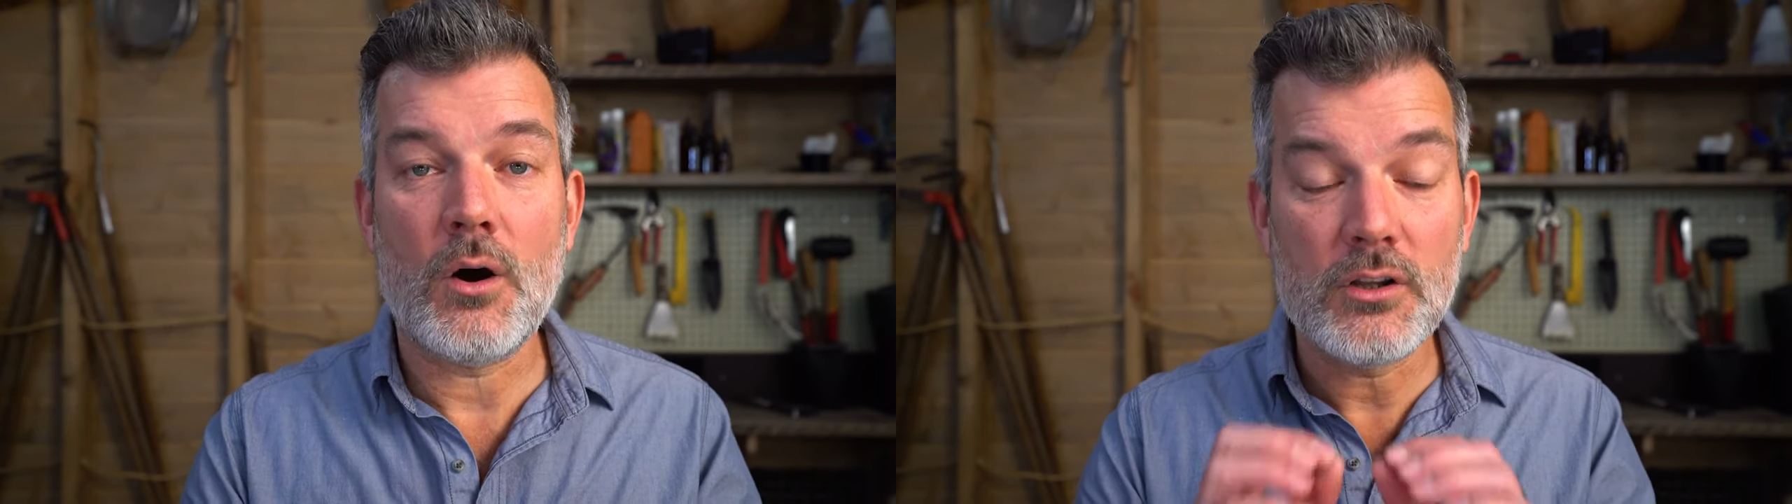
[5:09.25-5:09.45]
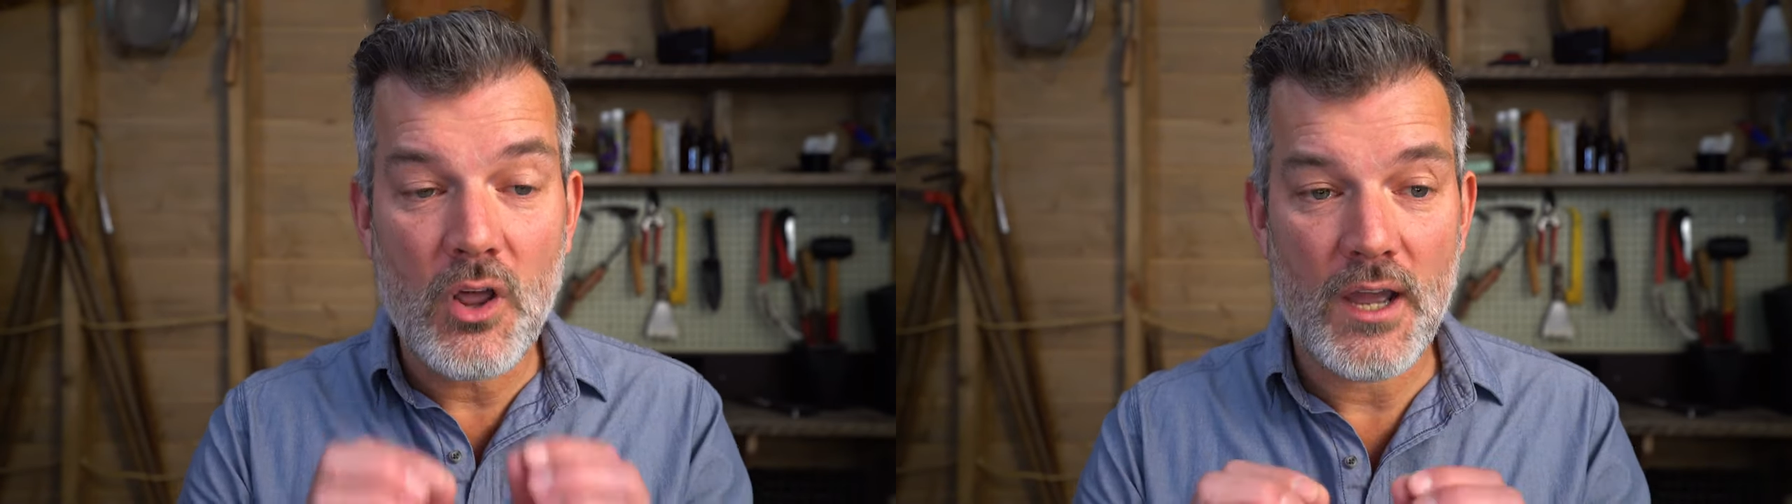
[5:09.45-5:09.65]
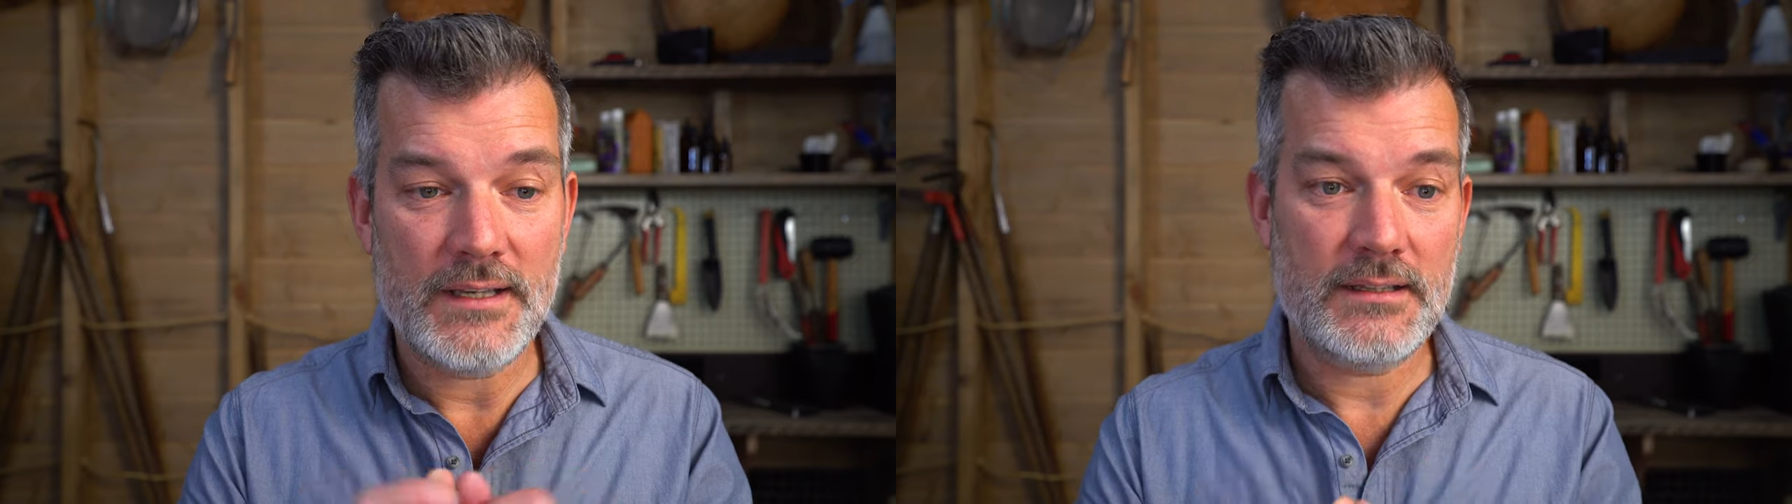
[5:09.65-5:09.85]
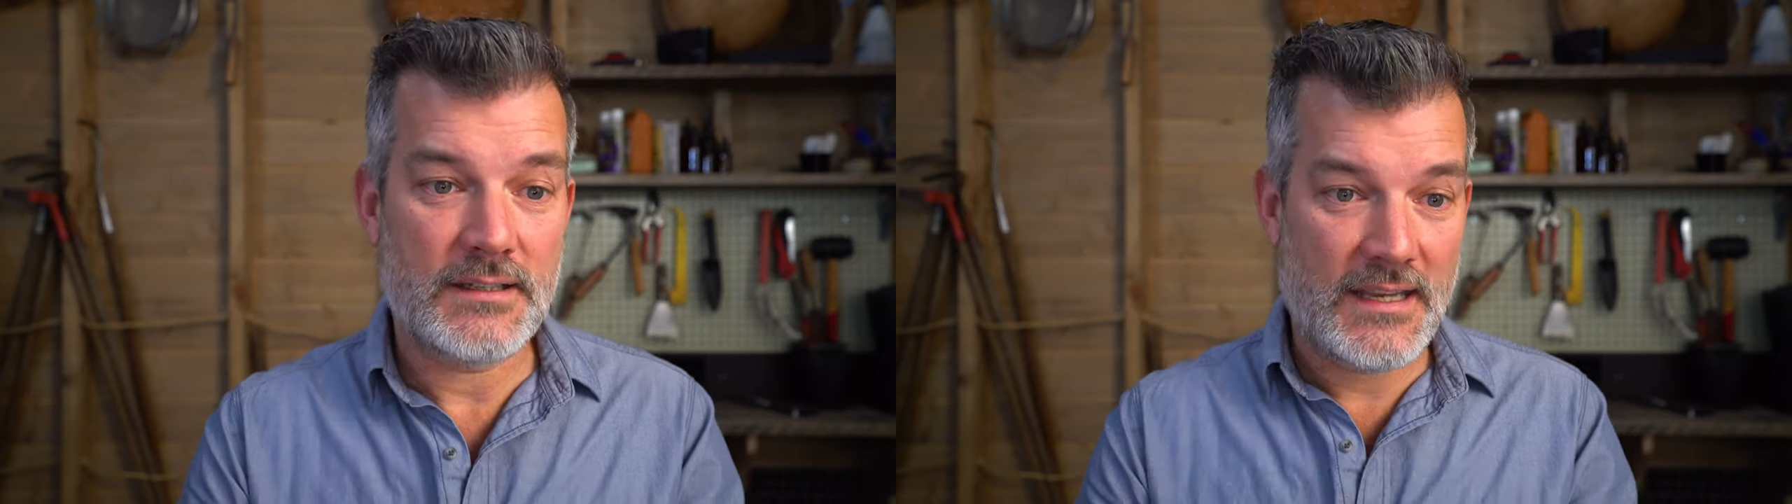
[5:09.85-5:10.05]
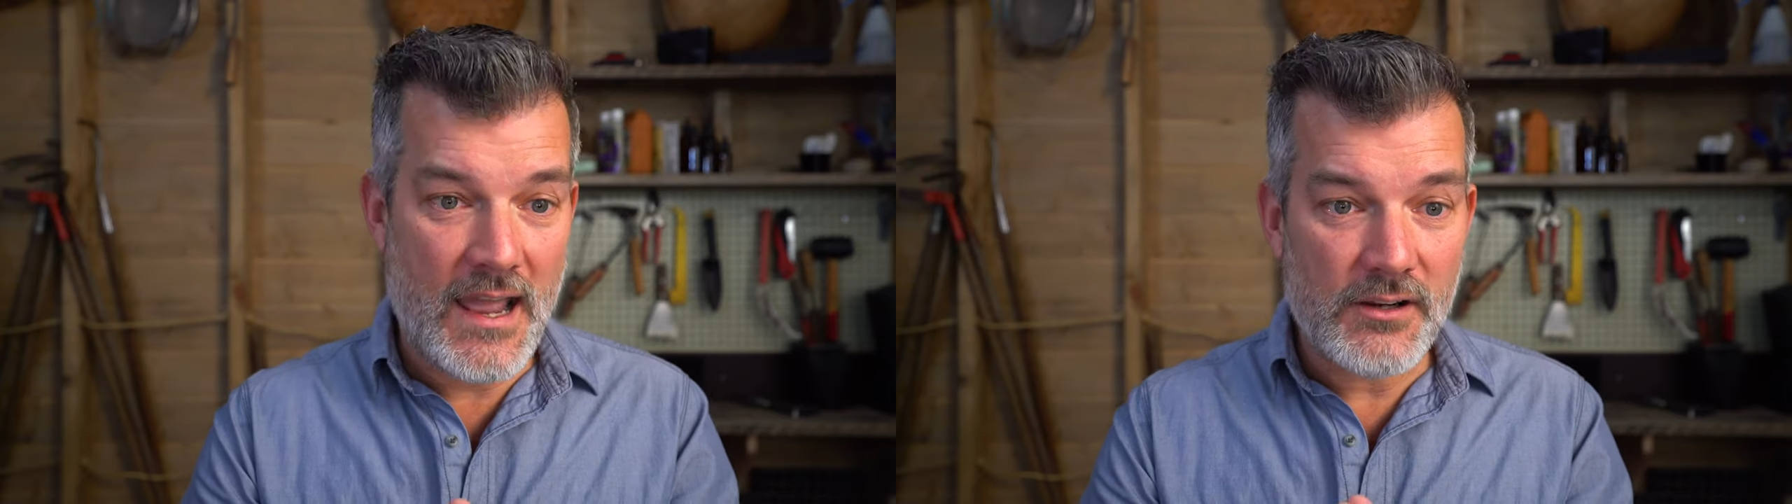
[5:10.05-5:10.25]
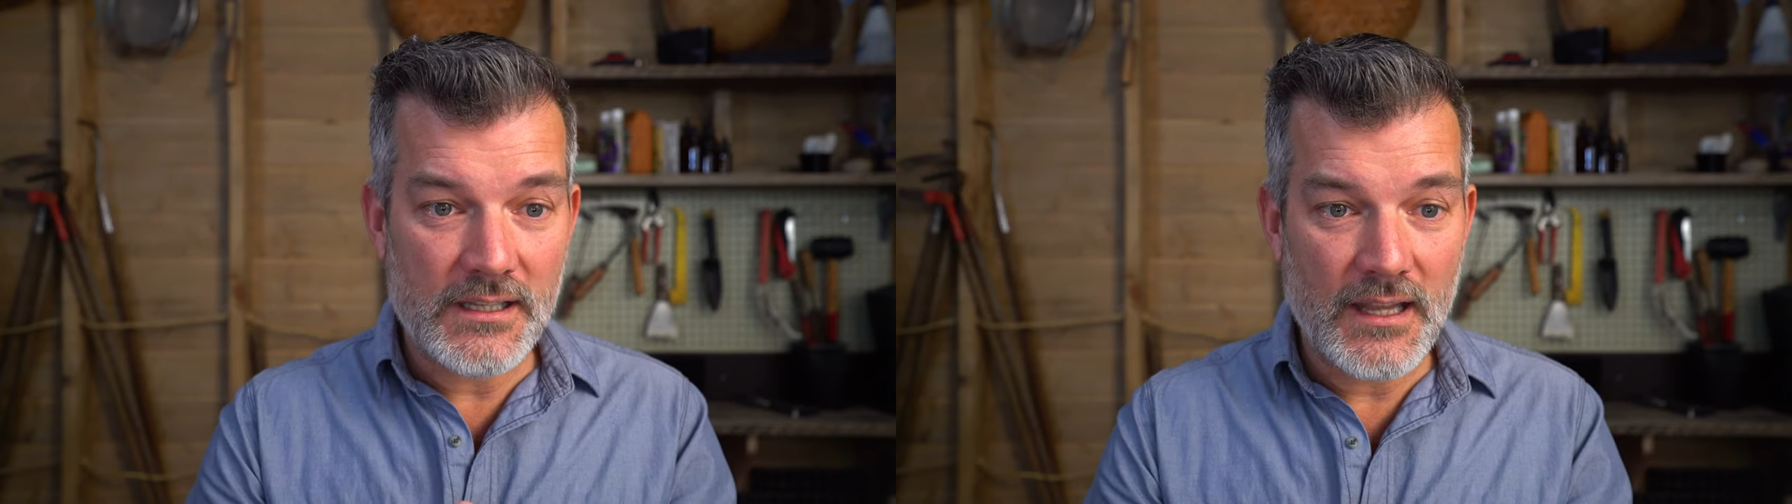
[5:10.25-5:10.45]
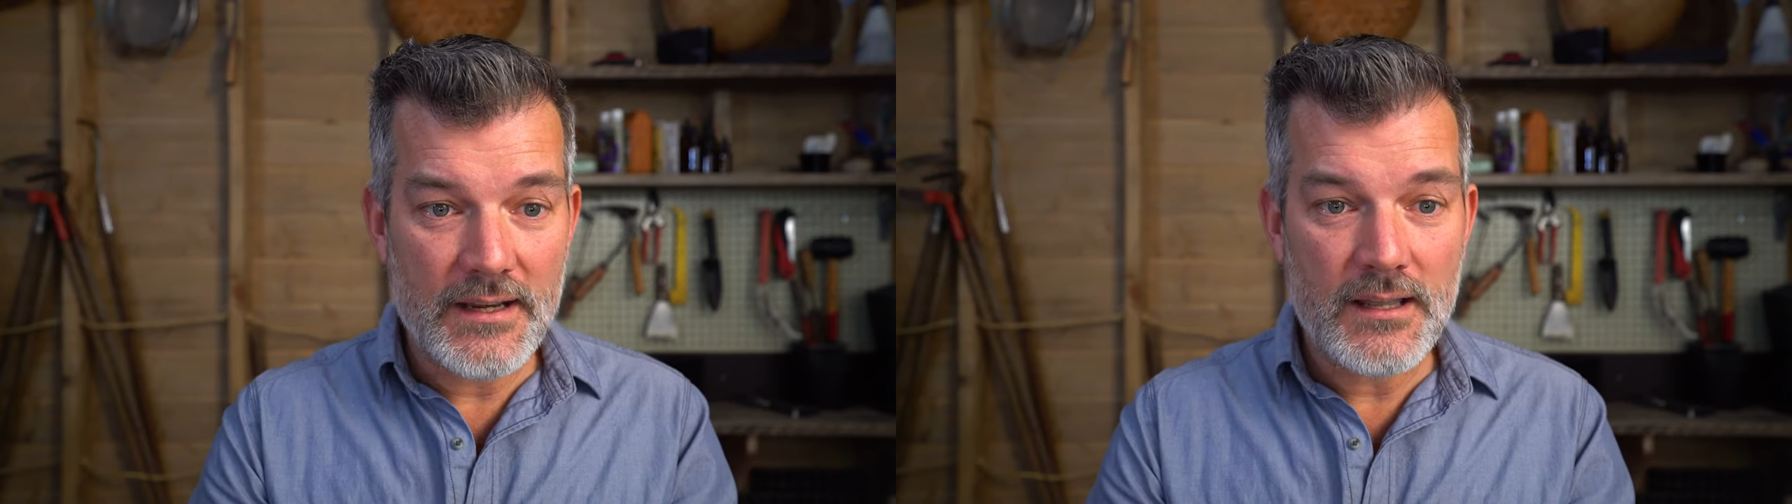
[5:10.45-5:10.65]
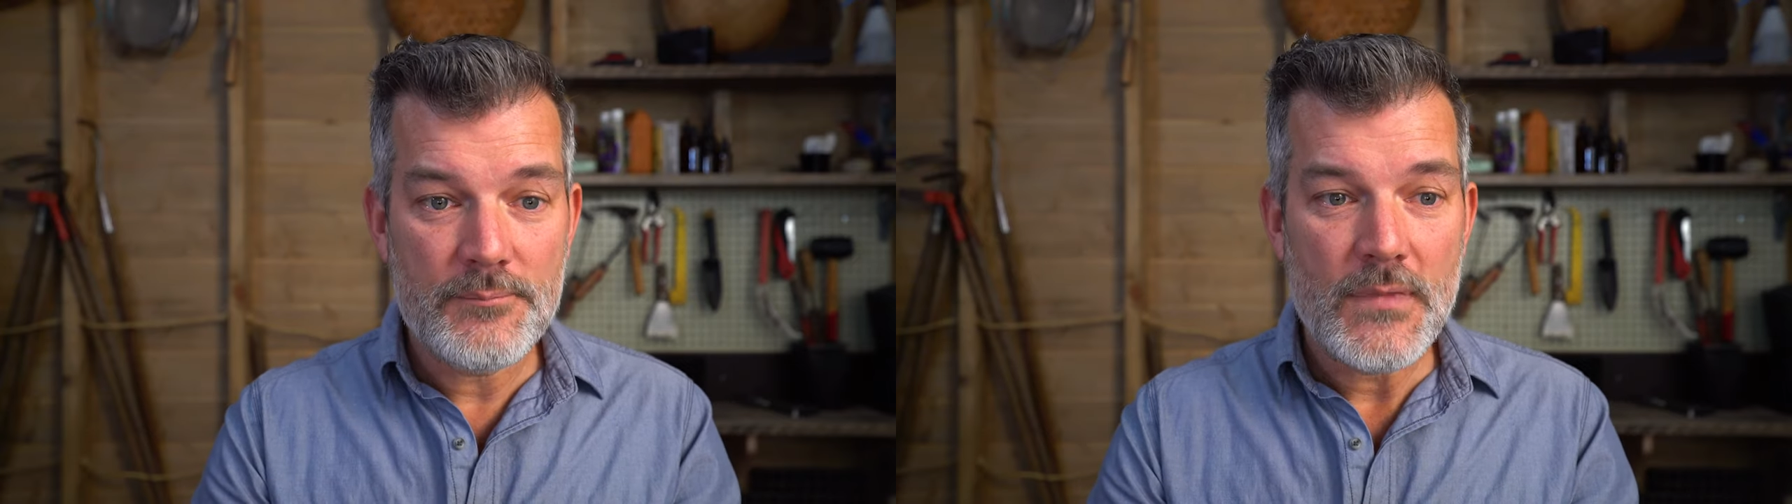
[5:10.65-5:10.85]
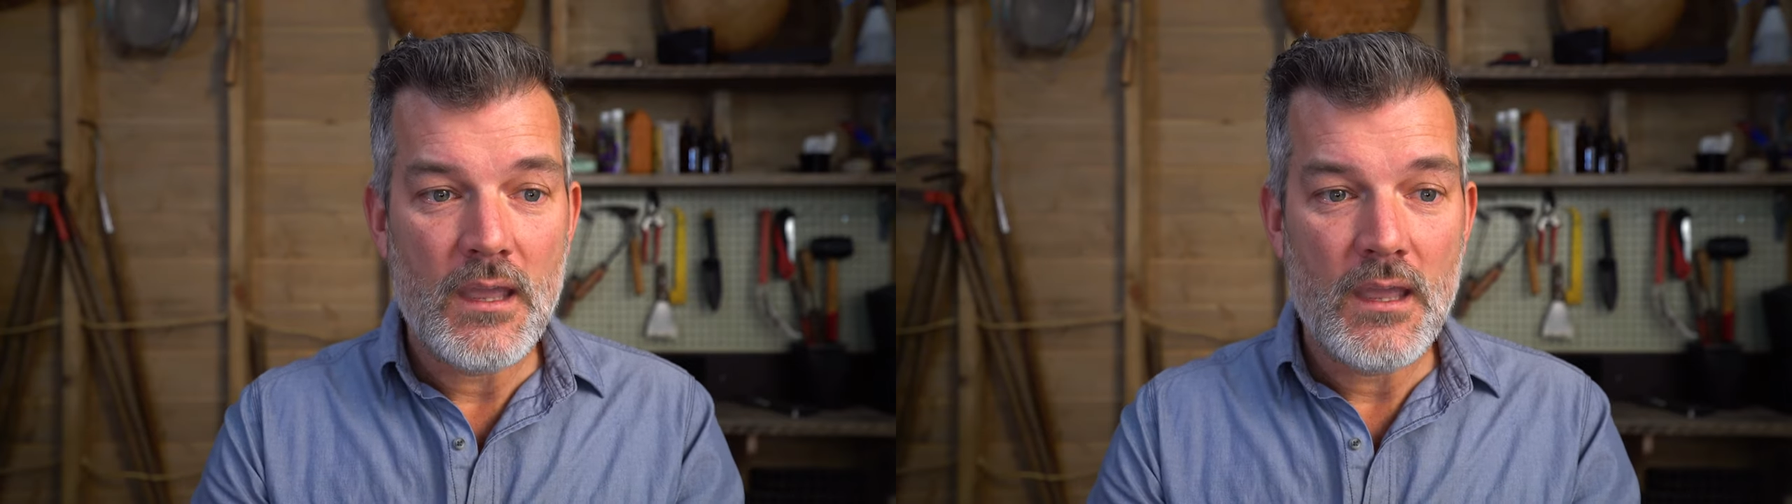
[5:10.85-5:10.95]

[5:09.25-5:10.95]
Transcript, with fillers: online calculator